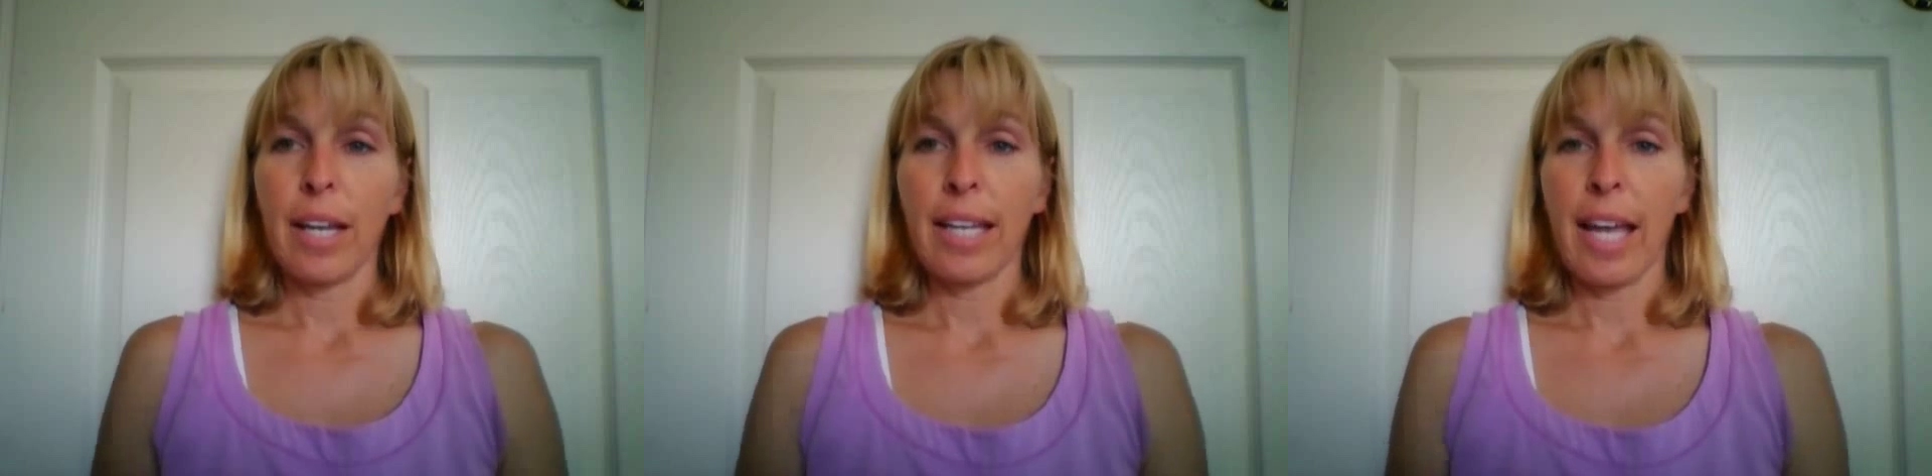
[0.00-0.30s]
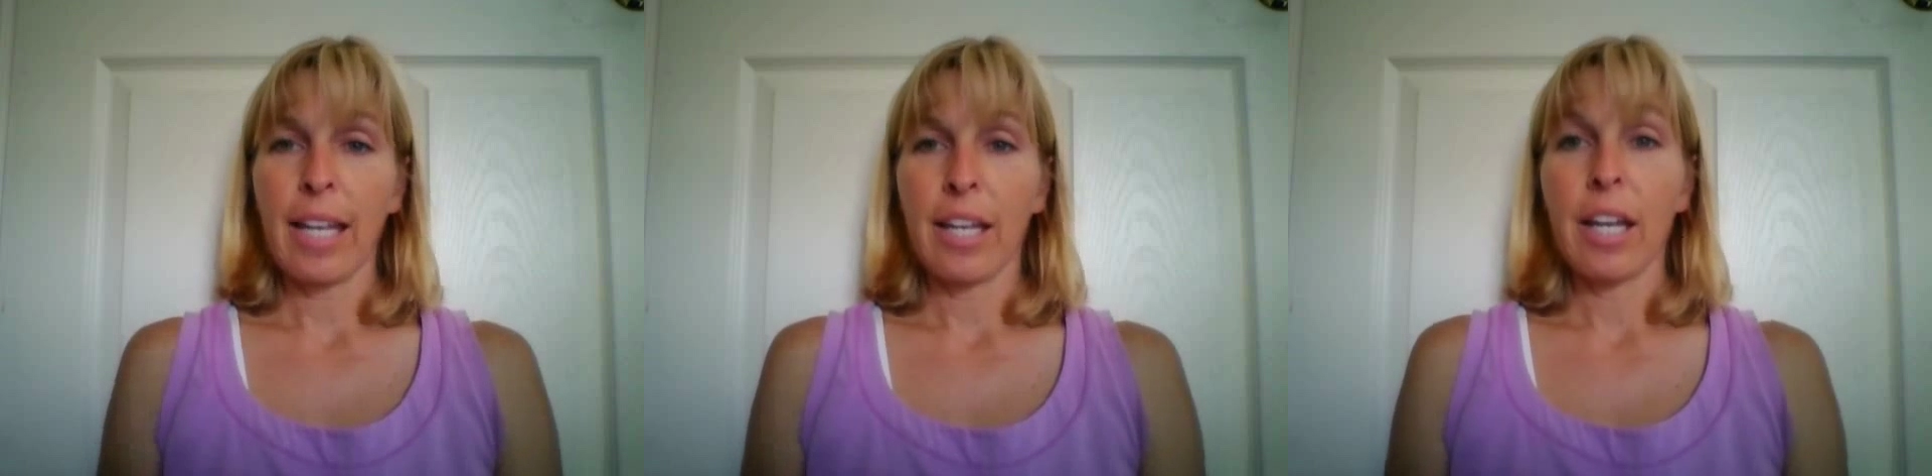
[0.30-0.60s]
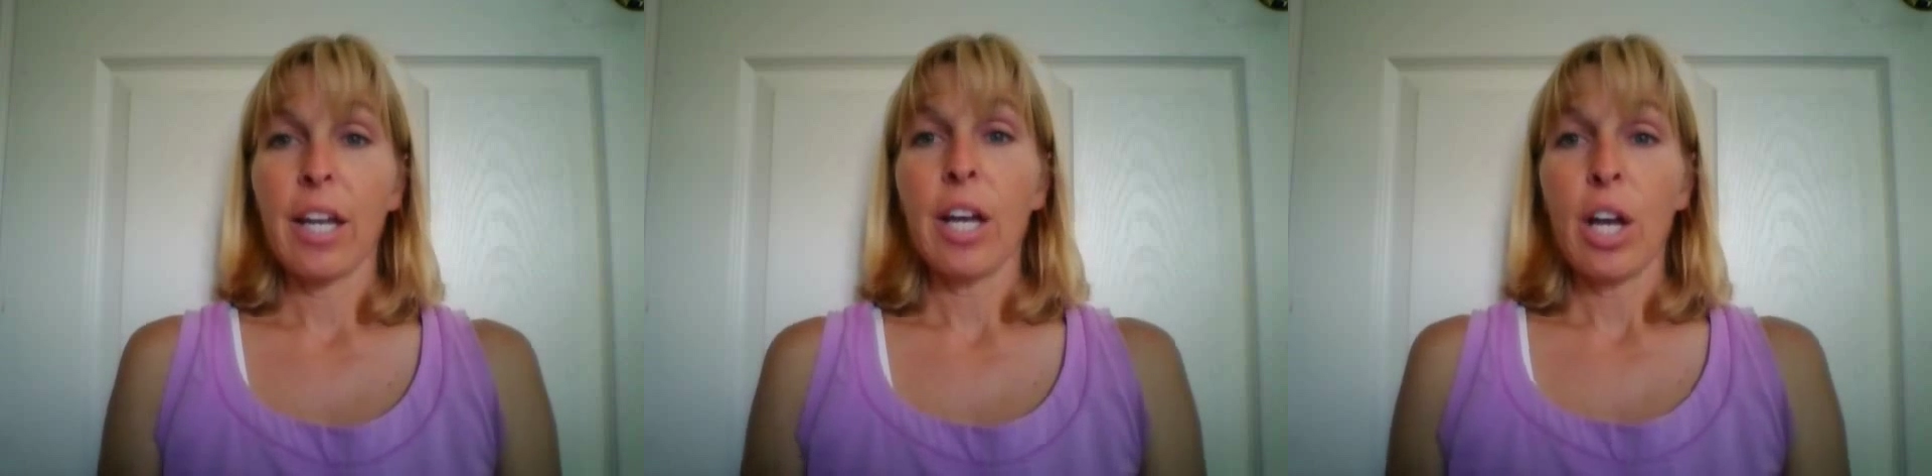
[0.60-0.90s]
Again,
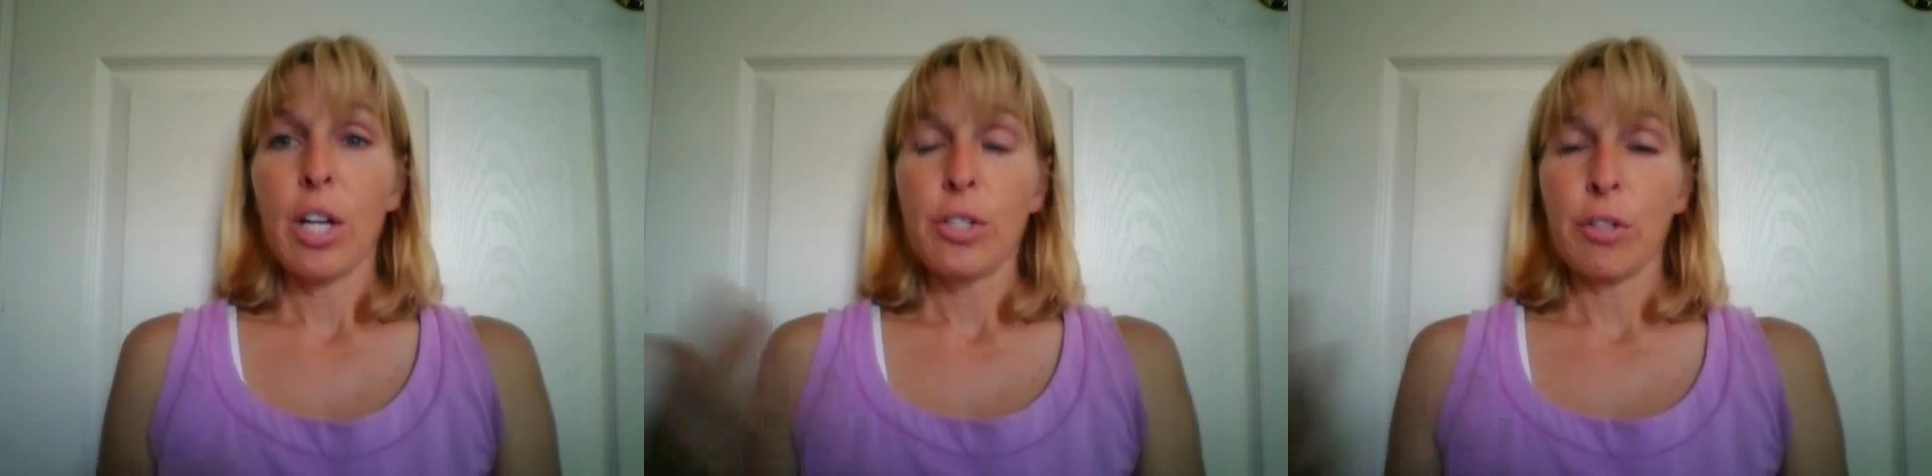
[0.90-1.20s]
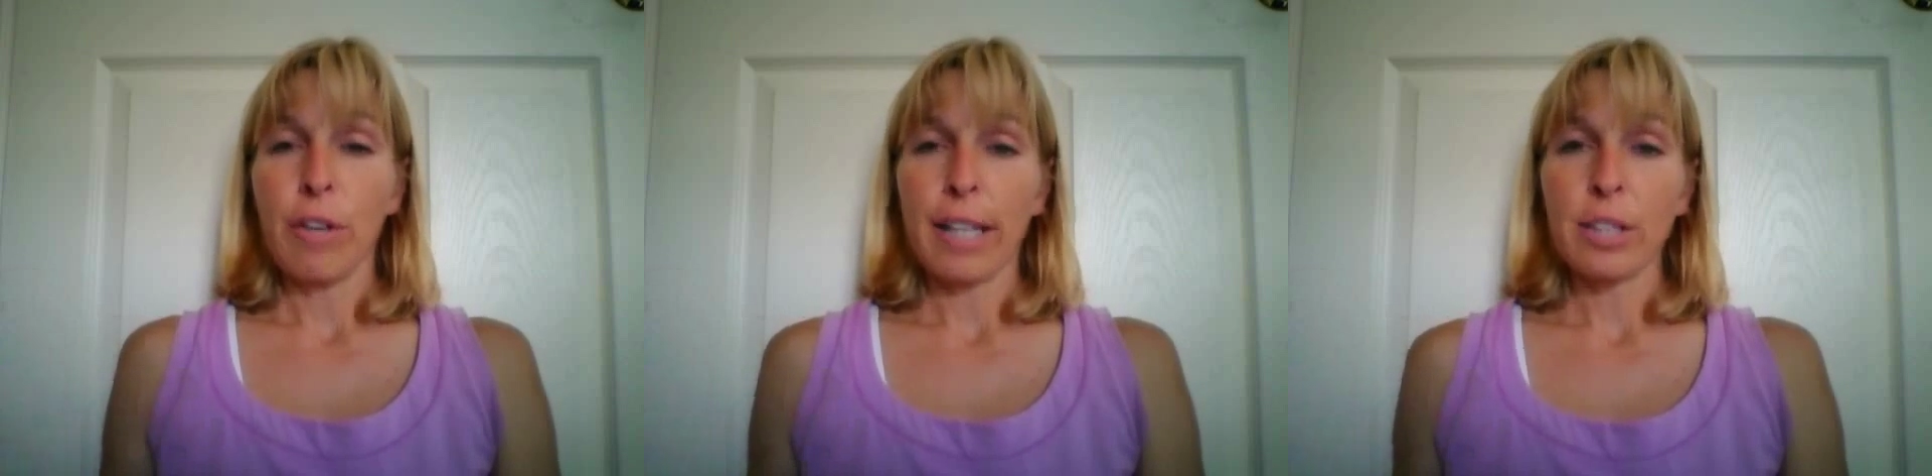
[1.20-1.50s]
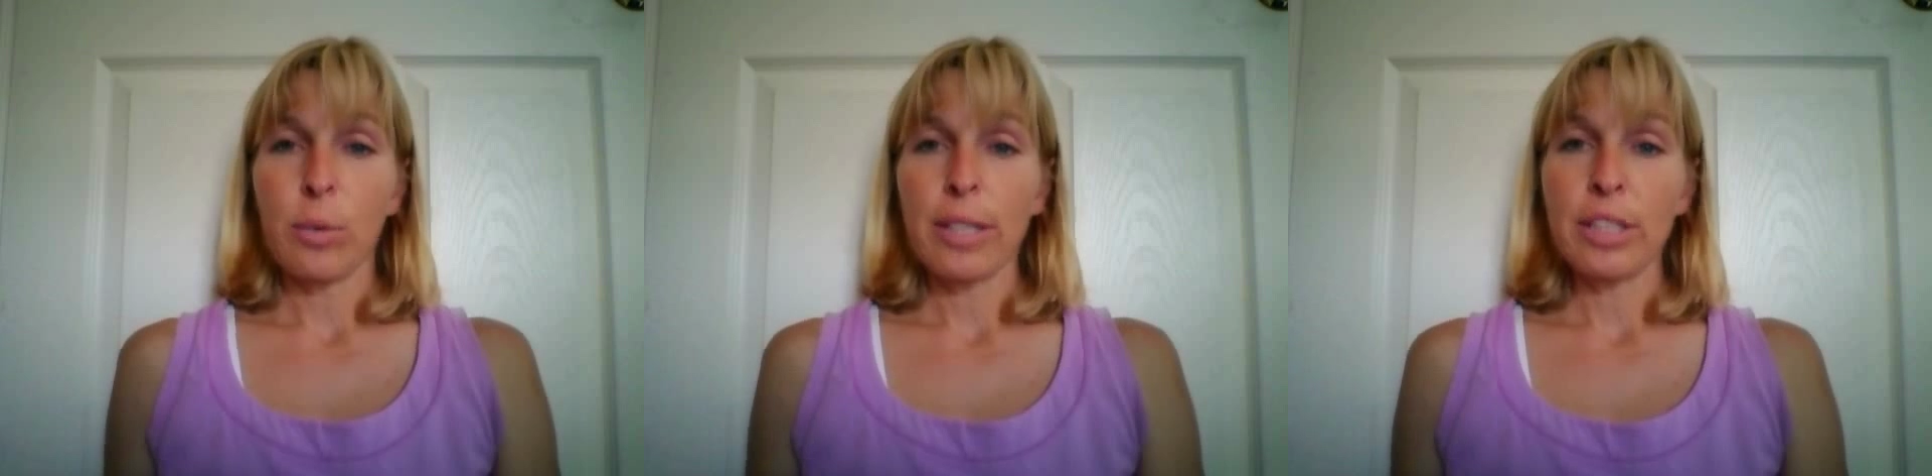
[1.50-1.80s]

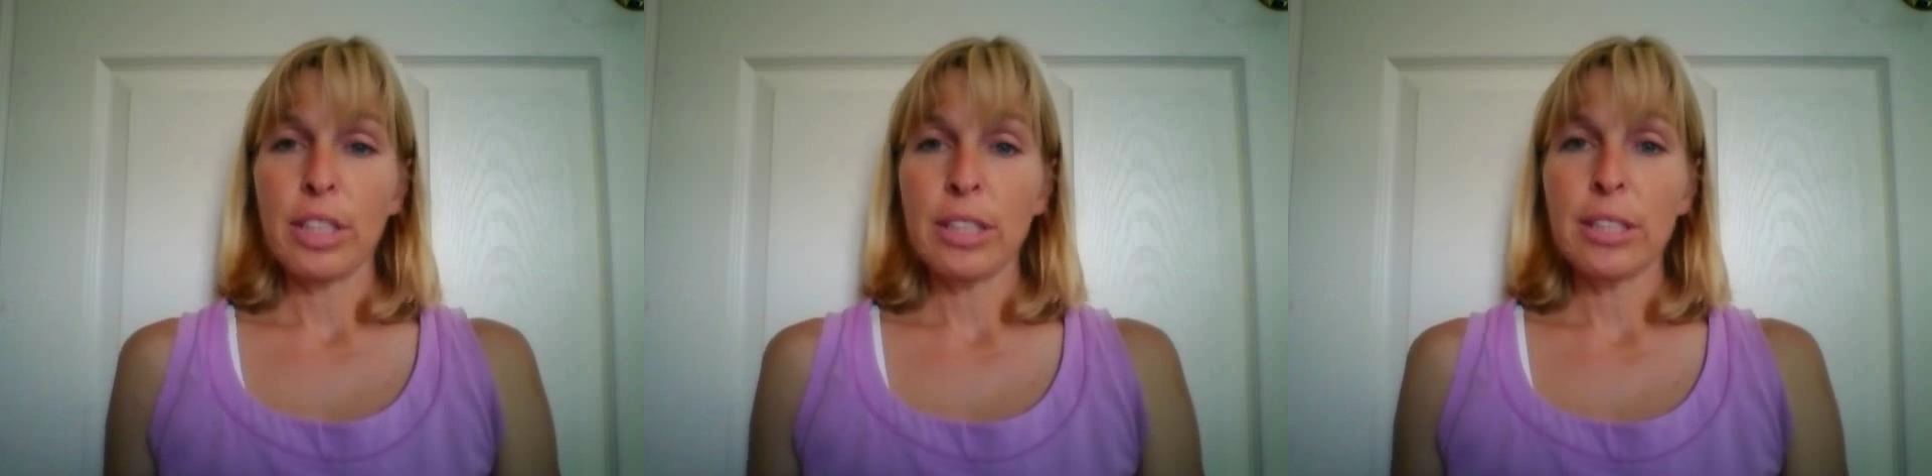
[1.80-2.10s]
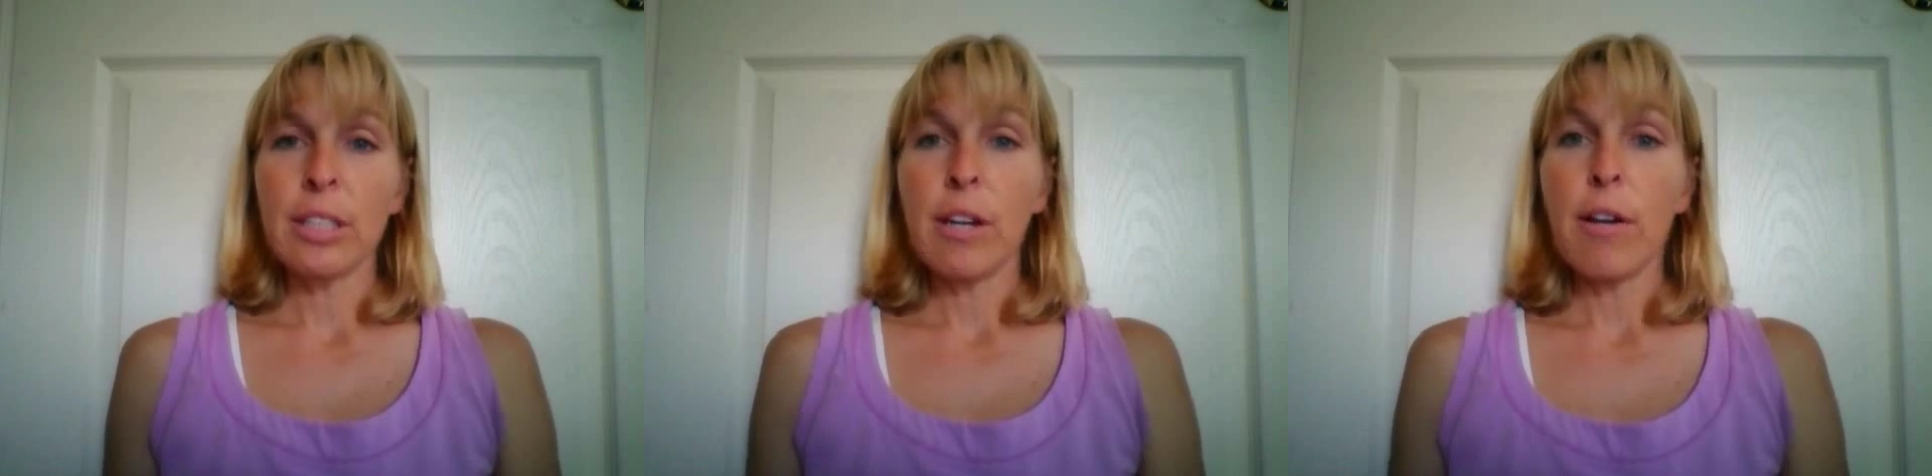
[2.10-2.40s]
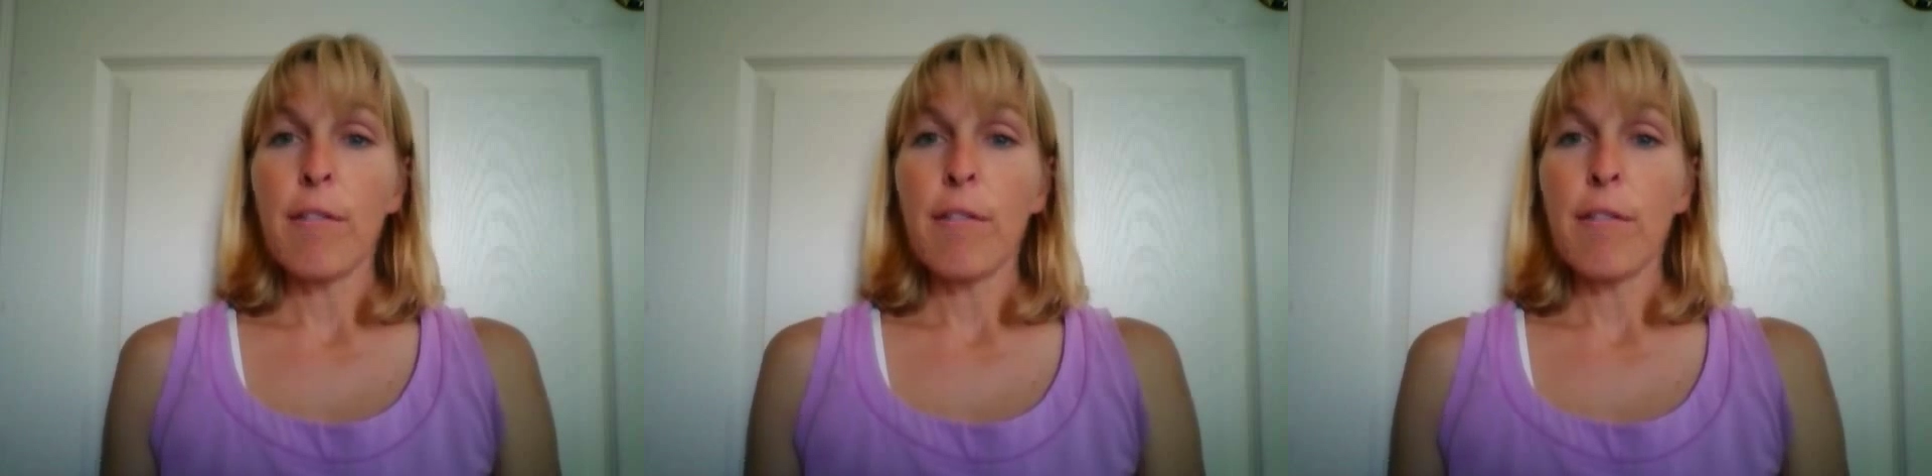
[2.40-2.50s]
direct questions